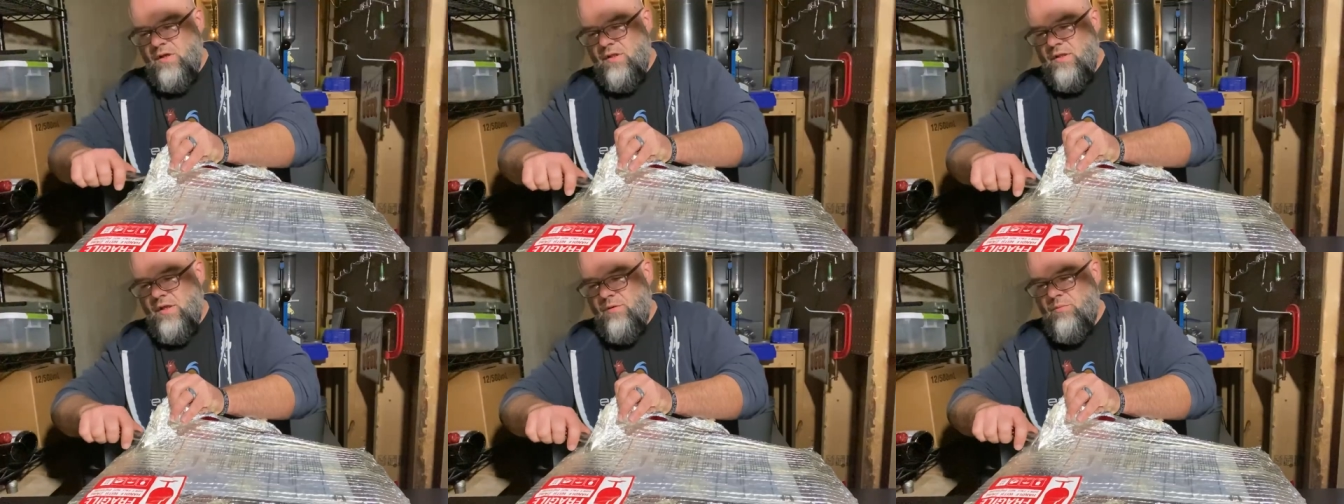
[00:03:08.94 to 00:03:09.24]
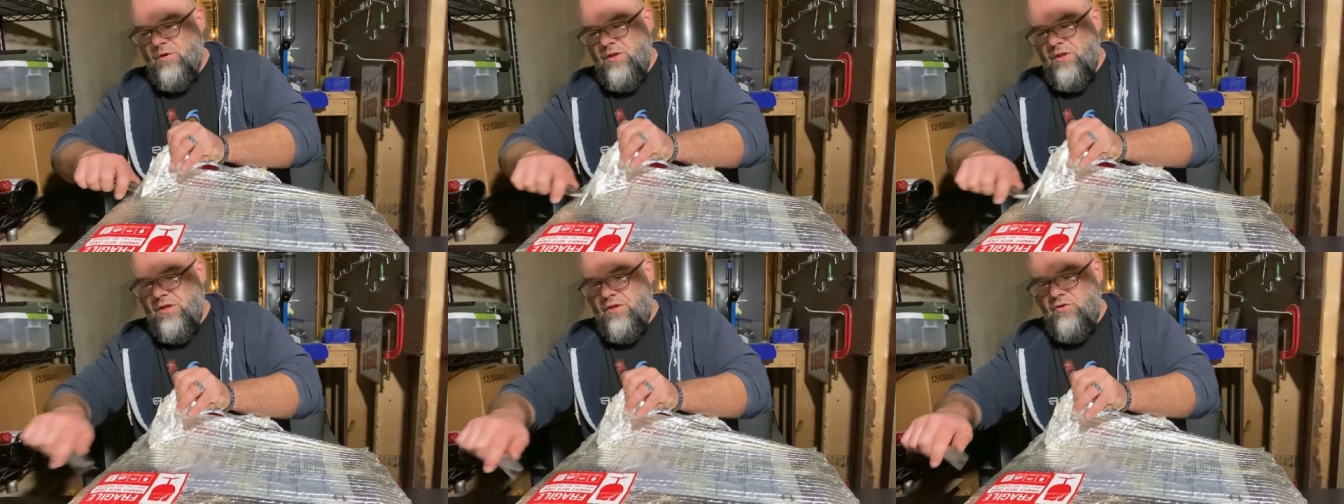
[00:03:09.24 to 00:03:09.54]

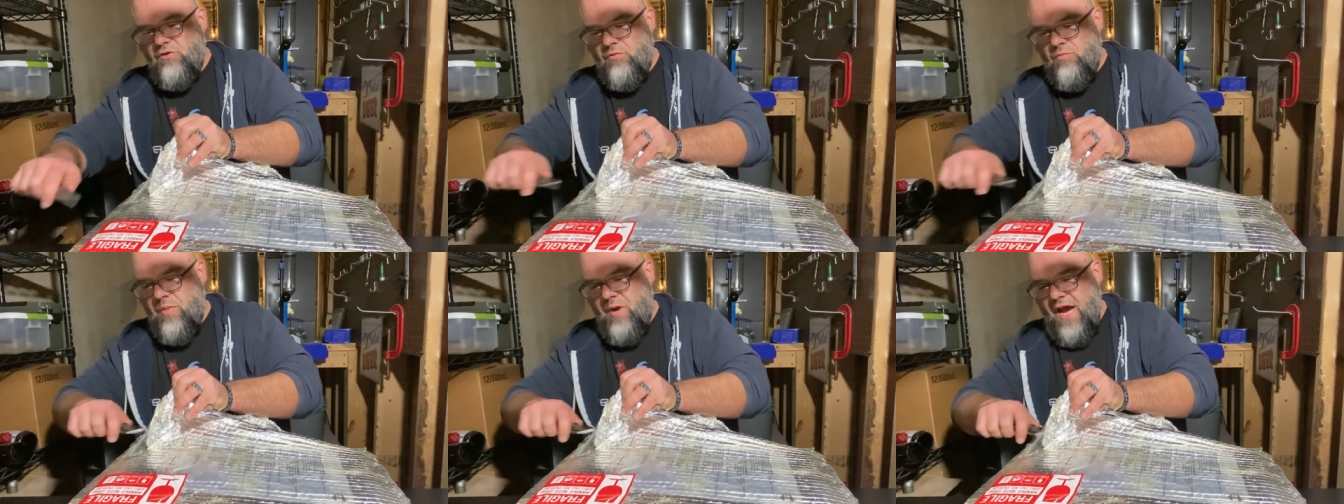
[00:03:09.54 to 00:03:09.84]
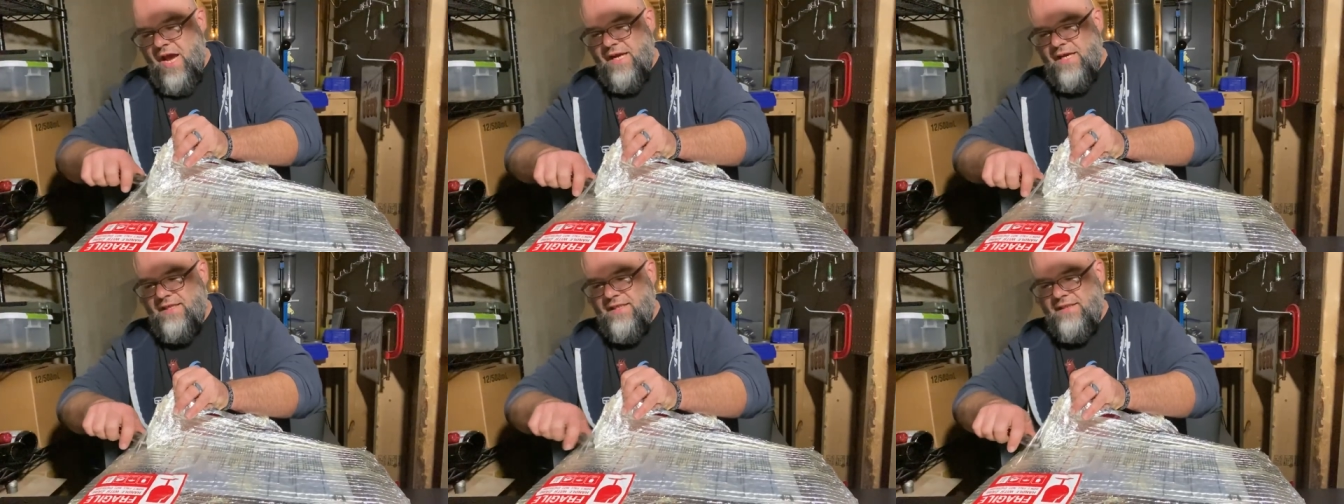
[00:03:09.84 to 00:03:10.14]
They really do
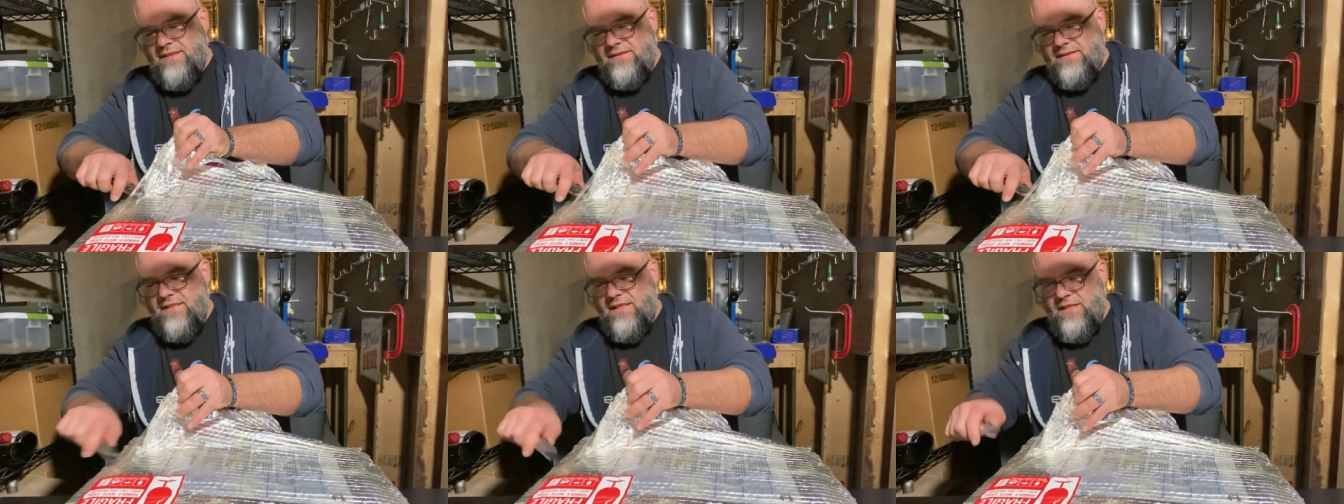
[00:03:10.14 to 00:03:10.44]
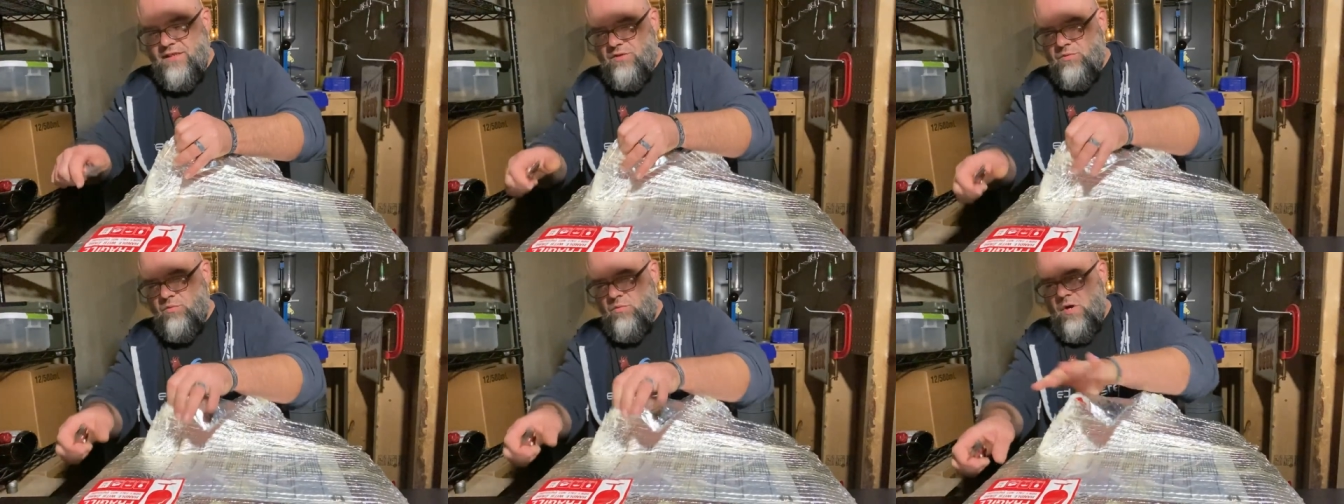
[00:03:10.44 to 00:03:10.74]
pack these
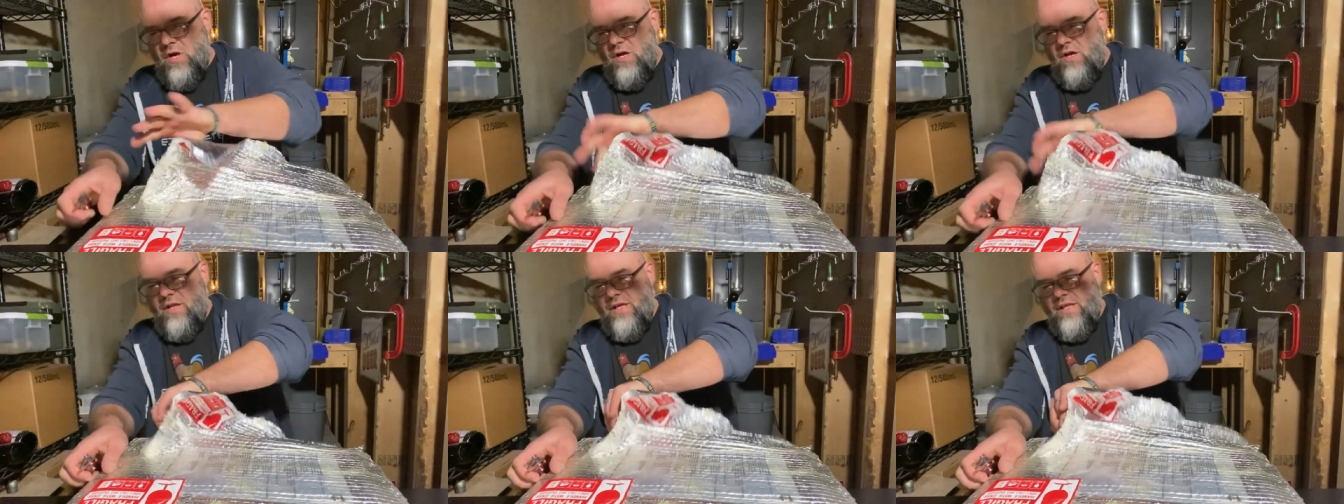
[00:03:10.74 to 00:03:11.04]
things well.